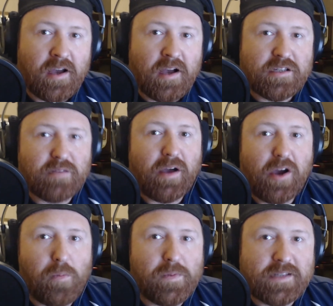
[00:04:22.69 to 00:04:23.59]
So my
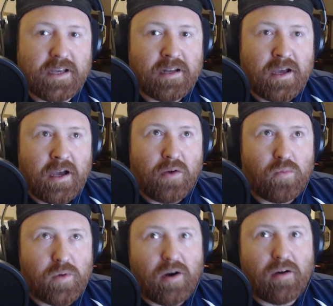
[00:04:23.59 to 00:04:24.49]
hope is that
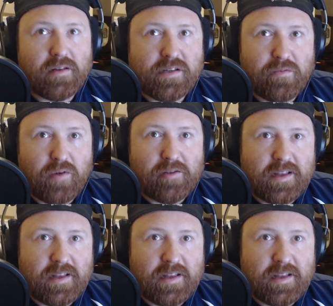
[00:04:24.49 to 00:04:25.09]
regardless of whether